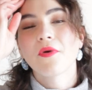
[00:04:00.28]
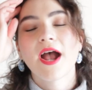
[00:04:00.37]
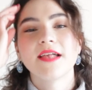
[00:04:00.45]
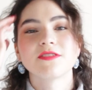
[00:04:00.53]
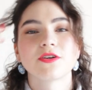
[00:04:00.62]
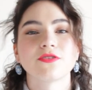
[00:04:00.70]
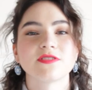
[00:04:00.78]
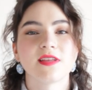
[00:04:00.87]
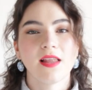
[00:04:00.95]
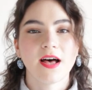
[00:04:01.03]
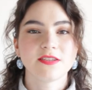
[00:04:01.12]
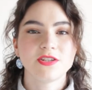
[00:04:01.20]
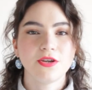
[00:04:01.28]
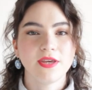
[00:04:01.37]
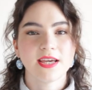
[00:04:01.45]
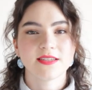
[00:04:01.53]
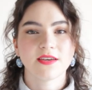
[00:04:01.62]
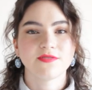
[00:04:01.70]
brands across the last 2
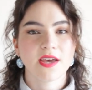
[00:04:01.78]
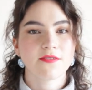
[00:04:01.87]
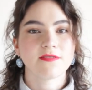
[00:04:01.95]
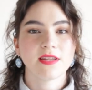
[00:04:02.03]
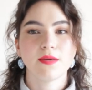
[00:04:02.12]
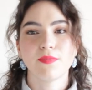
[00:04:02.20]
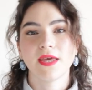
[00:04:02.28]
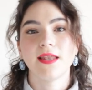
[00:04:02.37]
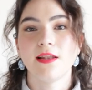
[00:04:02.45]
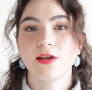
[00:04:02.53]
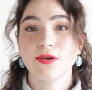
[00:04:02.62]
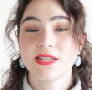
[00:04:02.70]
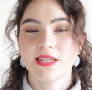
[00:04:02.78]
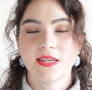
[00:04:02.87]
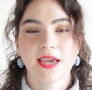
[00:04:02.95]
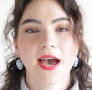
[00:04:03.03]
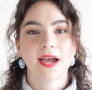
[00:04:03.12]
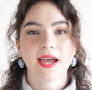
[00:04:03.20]
years have definitely been Lucy
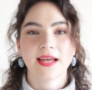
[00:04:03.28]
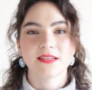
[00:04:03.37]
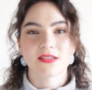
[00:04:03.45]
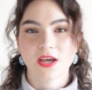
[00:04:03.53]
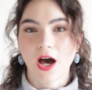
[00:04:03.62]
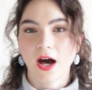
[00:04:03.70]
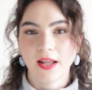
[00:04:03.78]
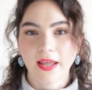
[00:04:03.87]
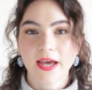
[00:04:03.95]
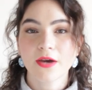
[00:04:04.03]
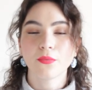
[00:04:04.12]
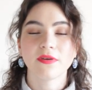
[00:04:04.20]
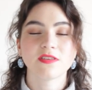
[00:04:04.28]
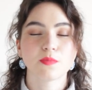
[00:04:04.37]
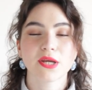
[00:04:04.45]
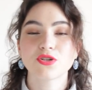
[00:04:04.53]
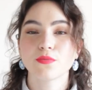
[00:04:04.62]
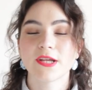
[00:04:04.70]
and Yak and Tala, with
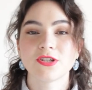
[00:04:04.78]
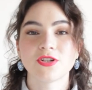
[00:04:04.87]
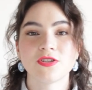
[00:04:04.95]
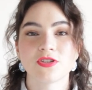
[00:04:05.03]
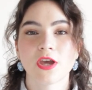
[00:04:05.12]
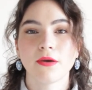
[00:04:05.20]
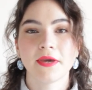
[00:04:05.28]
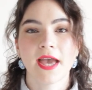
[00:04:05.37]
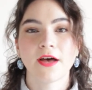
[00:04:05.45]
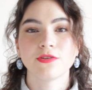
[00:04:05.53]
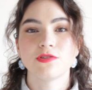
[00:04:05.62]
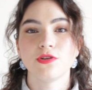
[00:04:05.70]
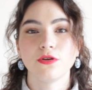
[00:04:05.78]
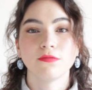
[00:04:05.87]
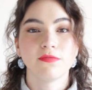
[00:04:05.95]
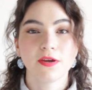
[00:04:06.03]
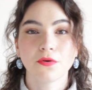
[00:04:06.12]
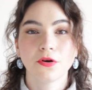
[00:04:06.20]
special mentions going out
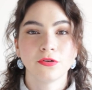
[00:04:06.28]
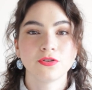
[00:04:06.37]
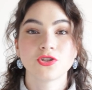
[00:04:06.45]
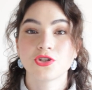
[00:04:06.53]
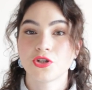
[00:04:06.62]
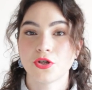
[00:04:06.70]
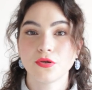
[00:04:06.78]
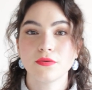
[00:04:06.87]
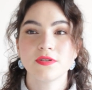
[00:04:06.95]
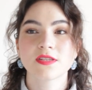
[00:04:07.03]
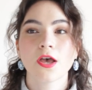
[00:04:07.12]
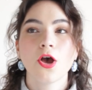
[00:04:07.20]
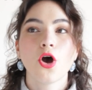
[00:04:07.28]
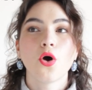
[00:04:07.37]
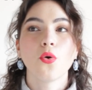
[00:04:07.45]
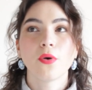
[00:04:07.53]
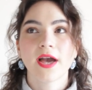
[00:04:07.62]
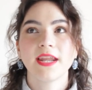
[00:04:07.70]
to Virón shoes,
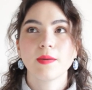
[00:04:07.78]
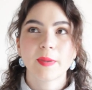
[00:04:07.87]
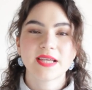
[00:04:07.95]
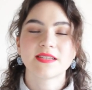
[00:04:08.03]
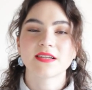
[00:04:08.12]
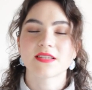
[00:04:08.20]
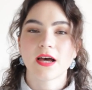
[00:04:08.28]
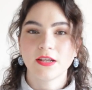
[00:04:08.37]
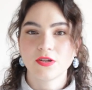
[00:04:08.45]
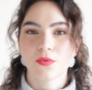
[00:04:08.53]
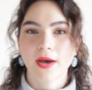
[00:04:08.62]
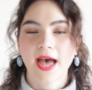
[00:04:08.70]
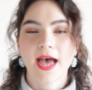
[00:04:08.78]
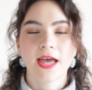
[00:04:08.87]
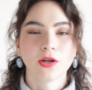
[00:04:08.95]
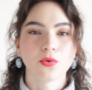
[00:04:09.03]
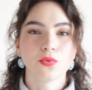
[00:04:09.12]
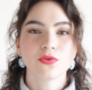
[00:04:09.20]
Organic Basics underwear,
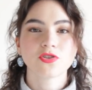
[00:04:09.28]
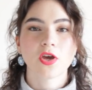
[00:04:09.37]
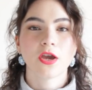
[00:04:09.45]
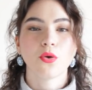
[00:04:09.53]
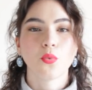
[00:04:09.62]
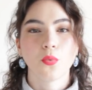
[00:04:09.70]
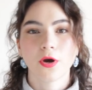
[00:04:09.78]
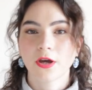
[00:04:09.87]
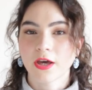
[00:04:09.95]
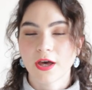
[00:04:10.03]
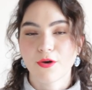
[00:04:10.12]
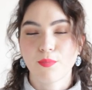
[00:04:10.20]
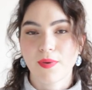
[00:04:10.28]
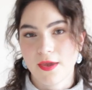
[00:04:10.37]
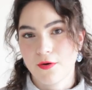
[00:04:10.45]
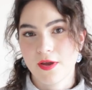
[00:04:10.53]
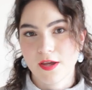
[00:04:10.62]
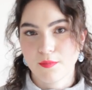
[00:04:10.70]
and also WUKA
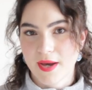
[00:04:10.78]
period